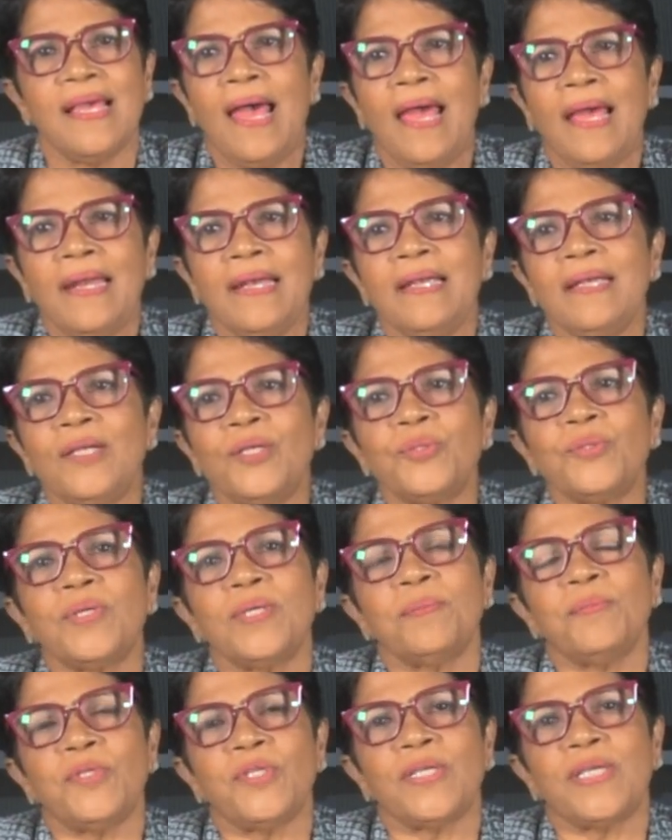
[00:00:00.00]
and to
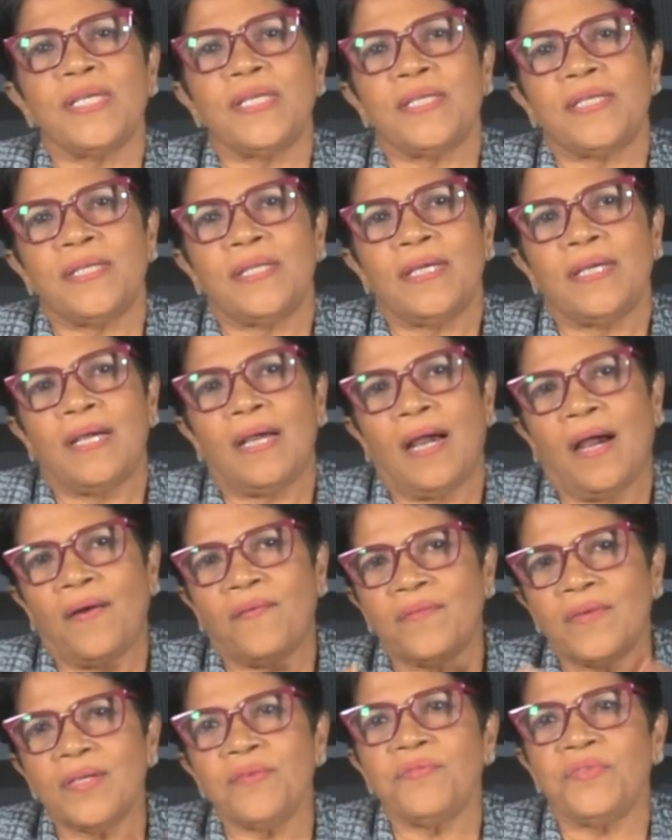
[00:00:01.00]
communicate
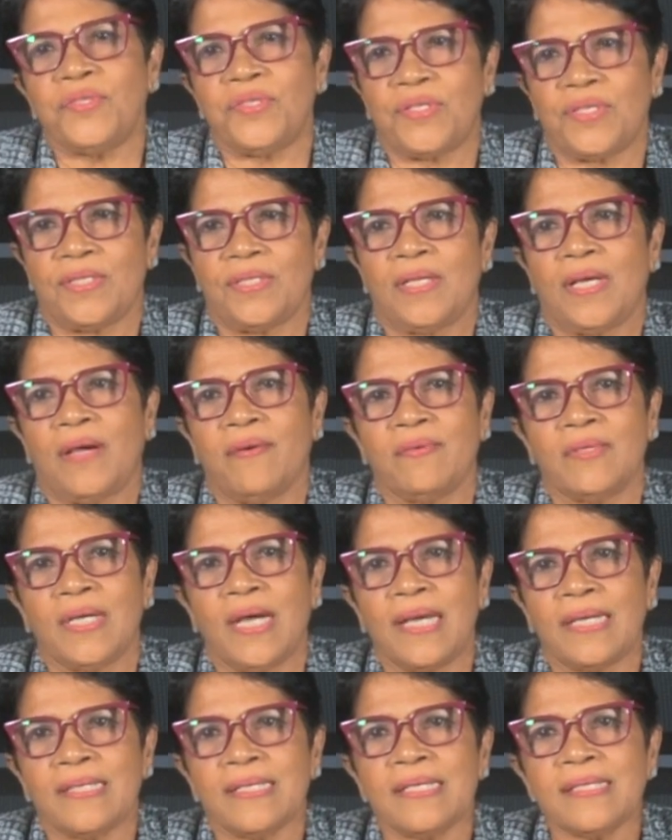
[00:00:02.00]
our vision, our
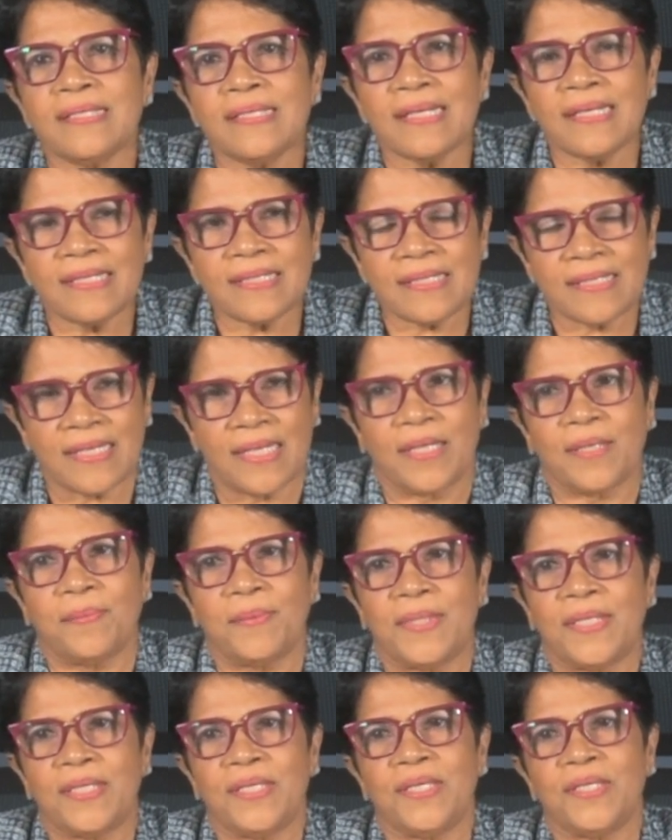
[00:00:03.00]
IESL's
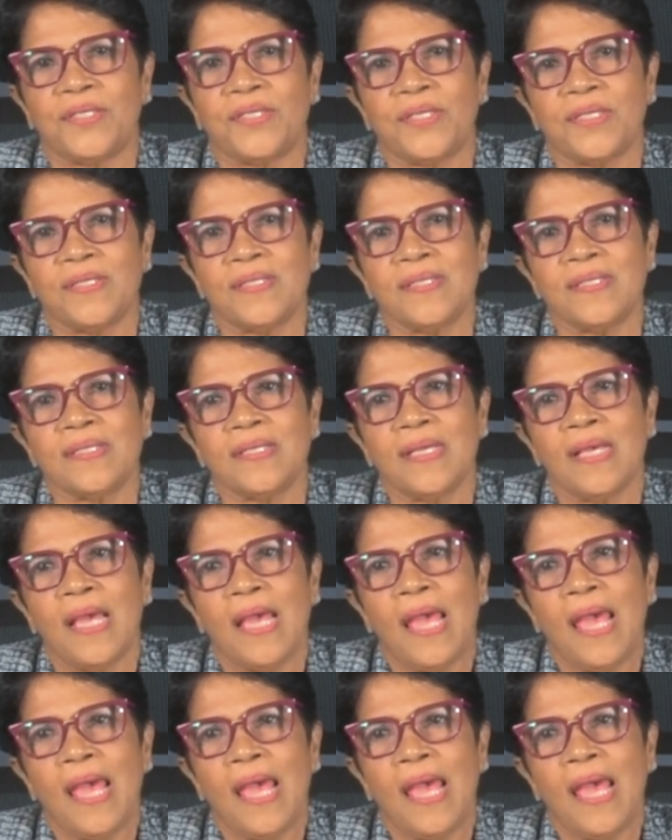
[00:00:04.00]
recommendations,